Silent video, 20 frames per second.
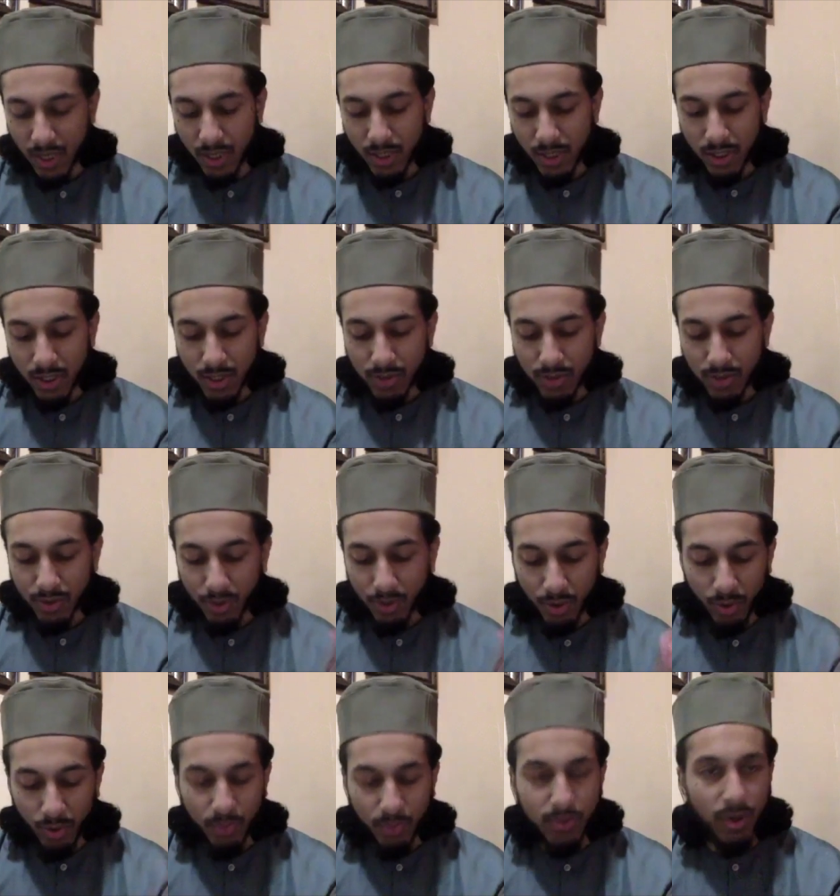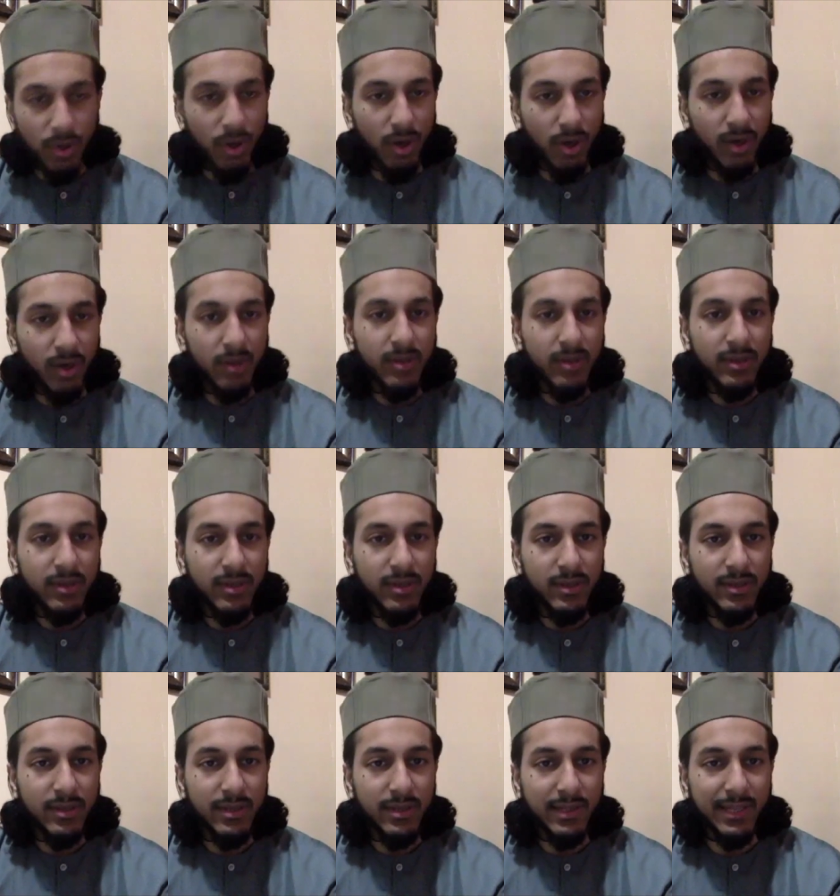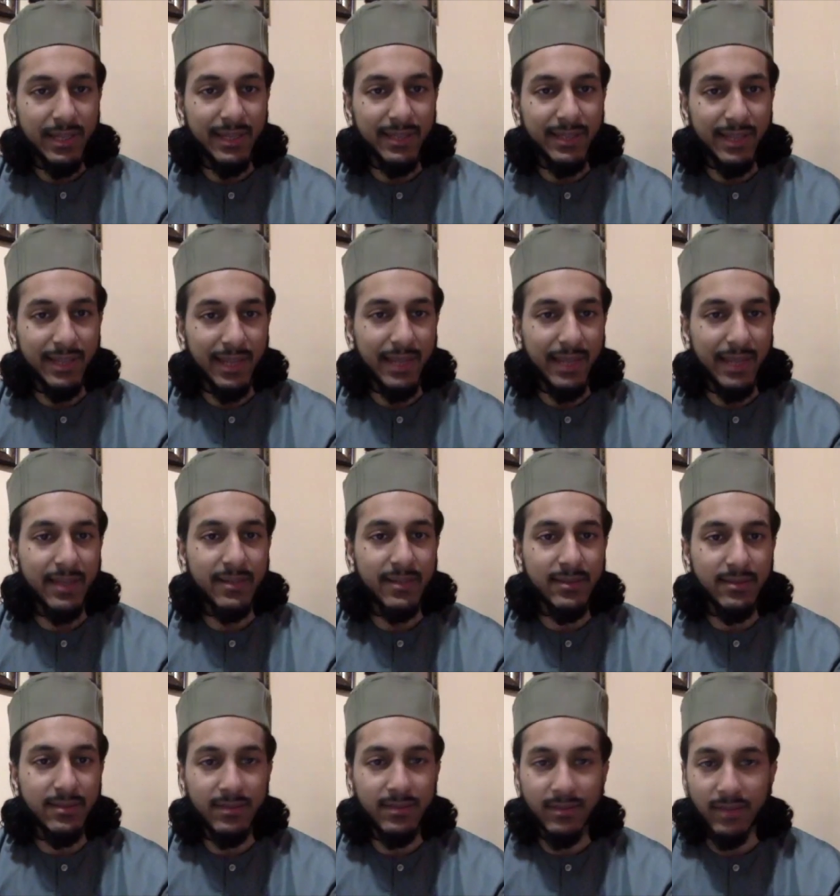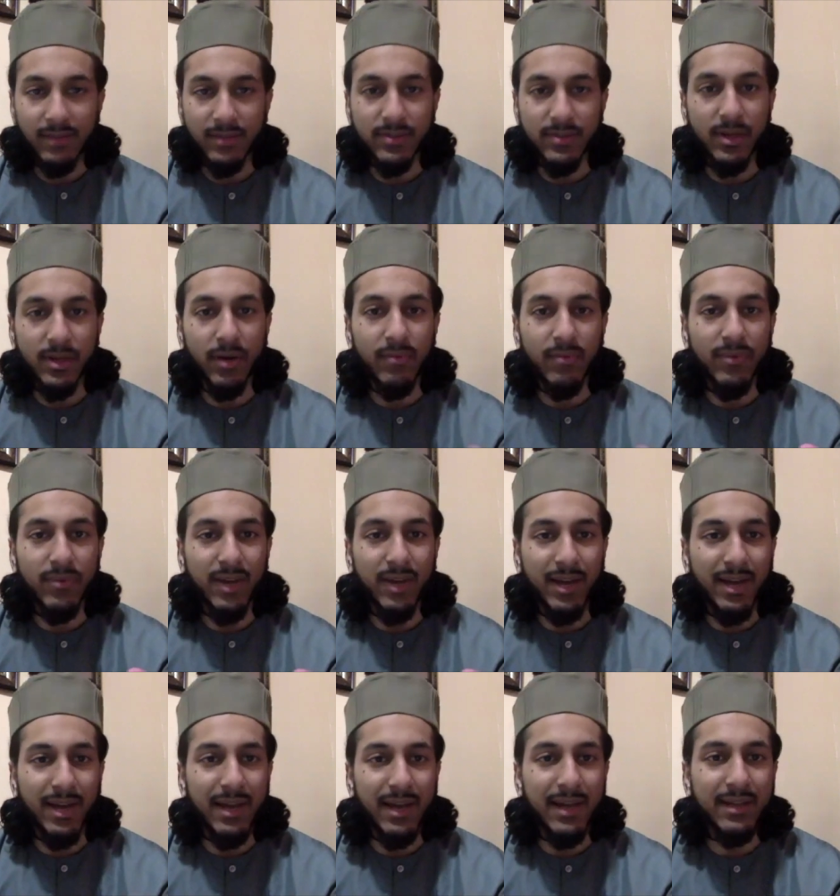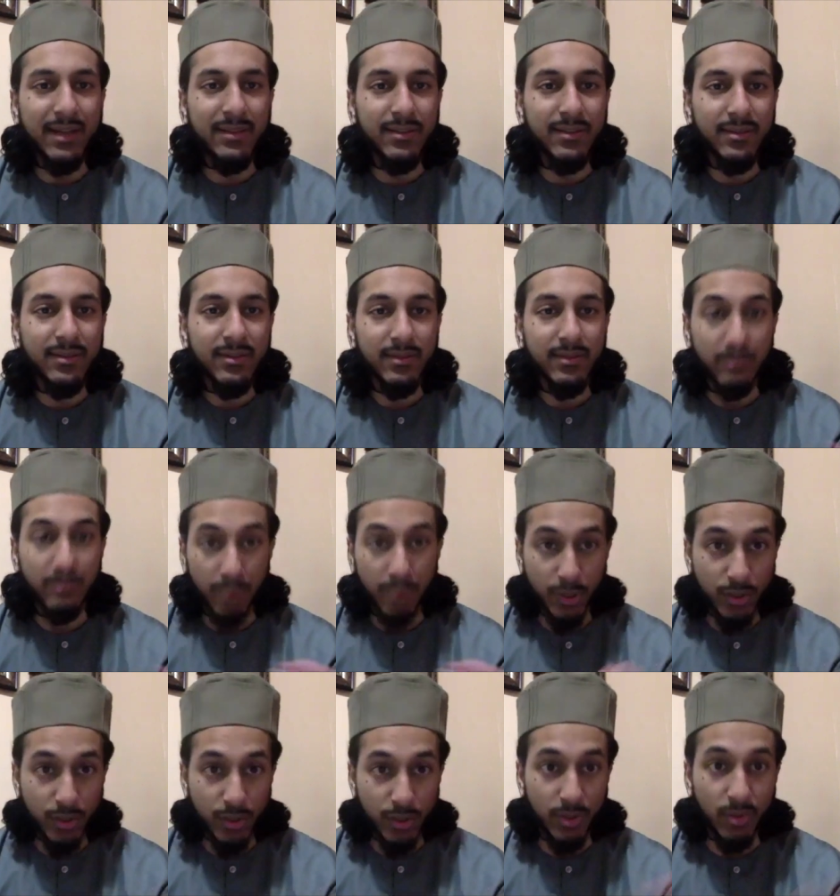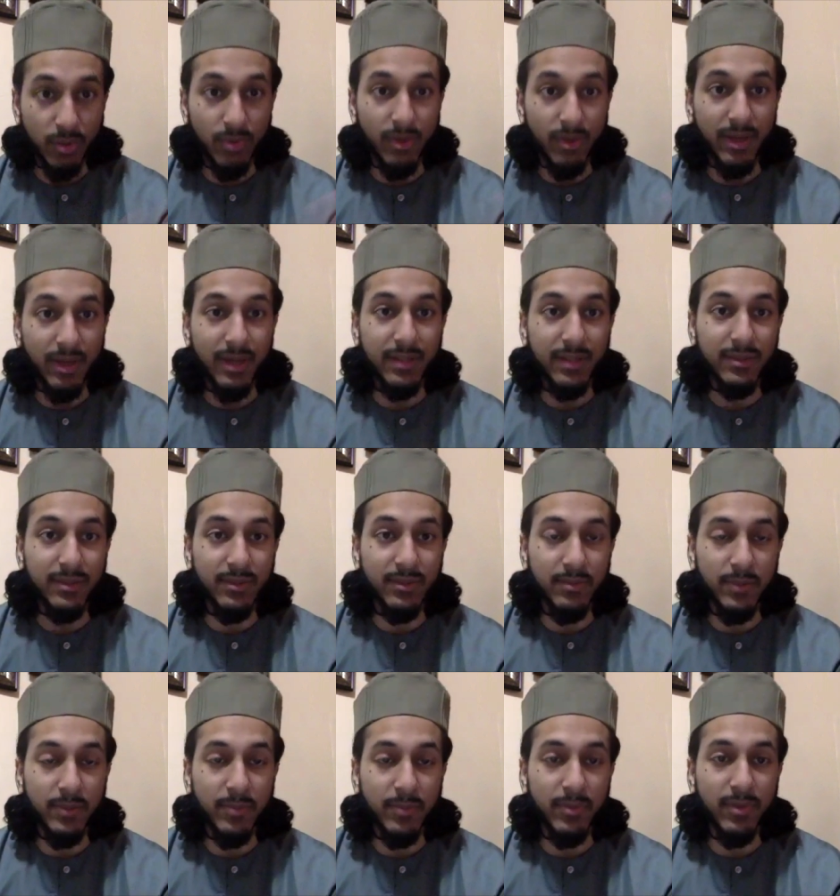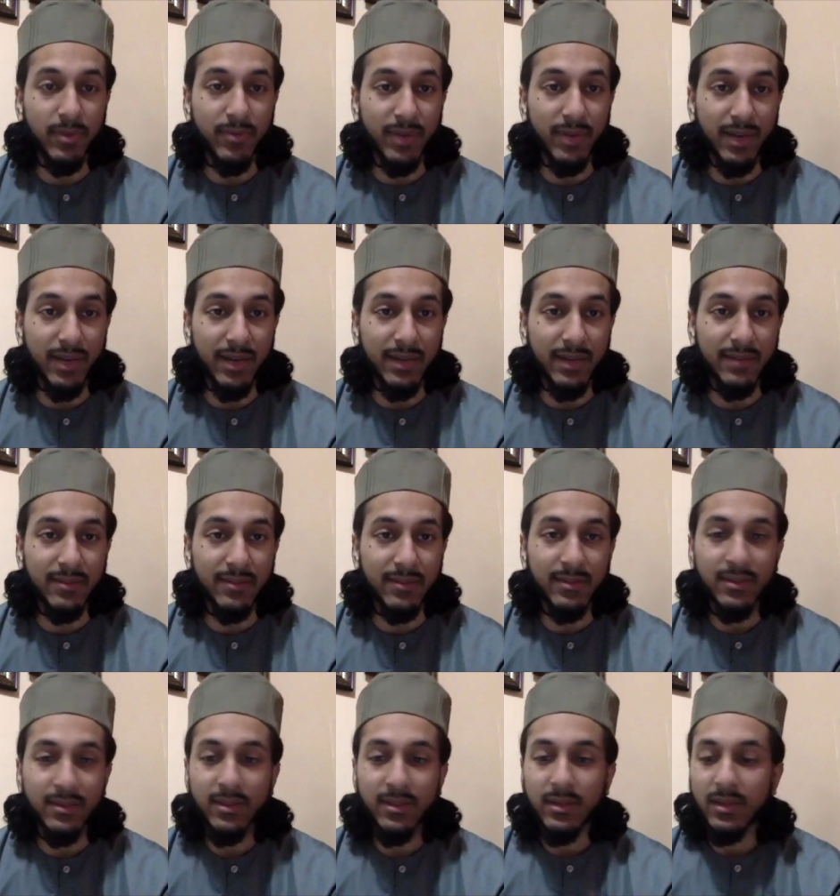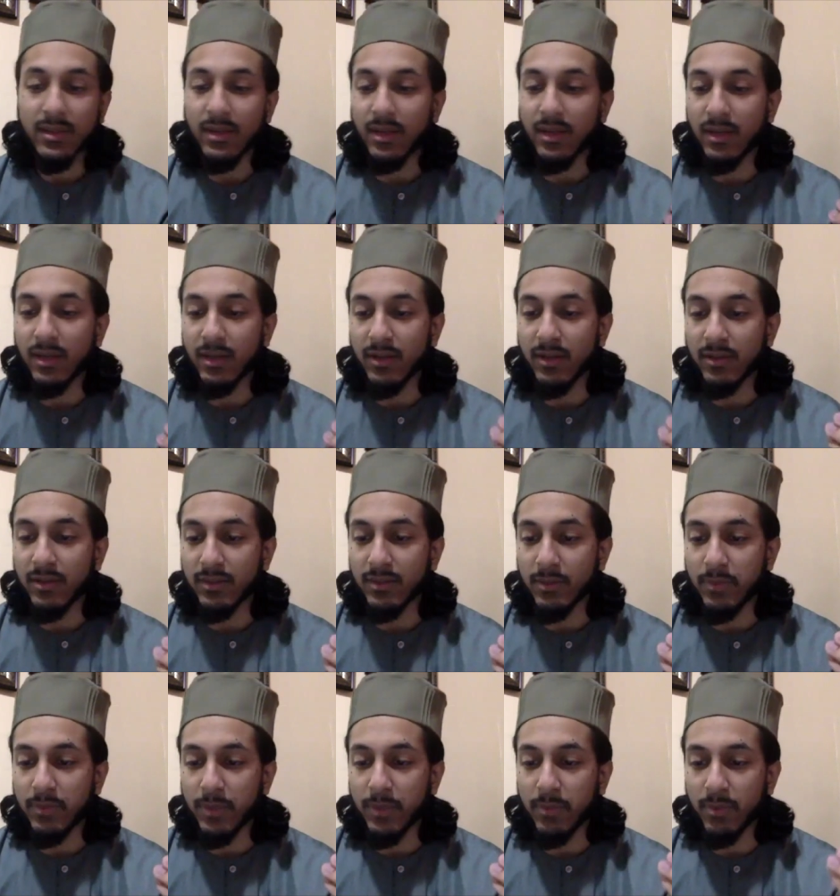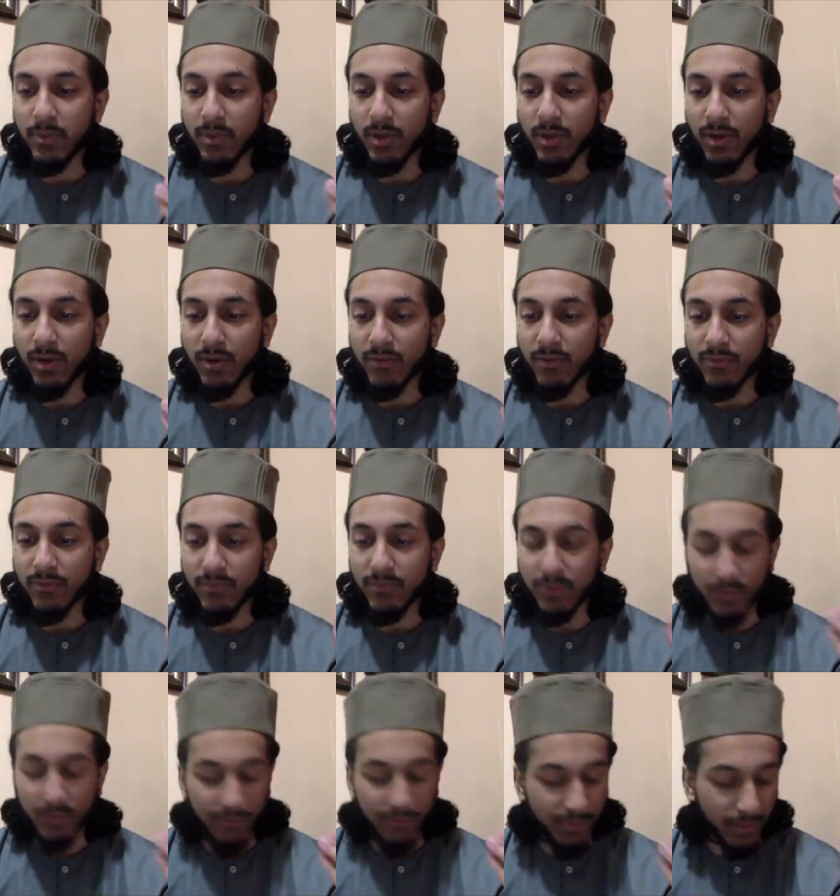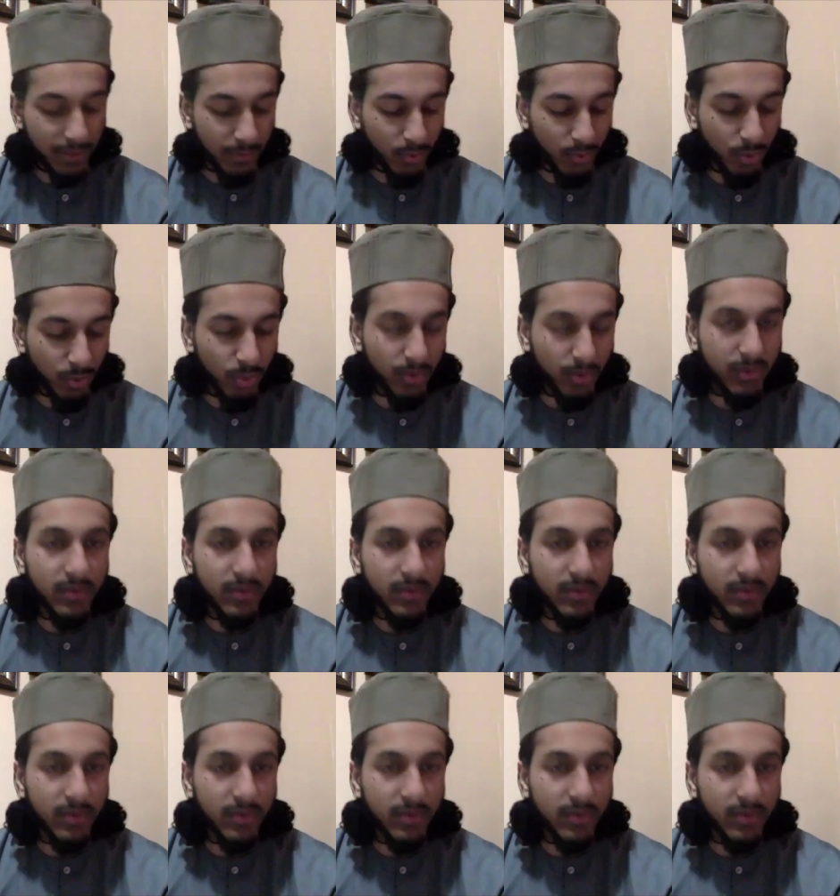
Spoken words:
So those are like the likeness of Ad, mentioned in the Quran, the people of Ad, the people of Thamud,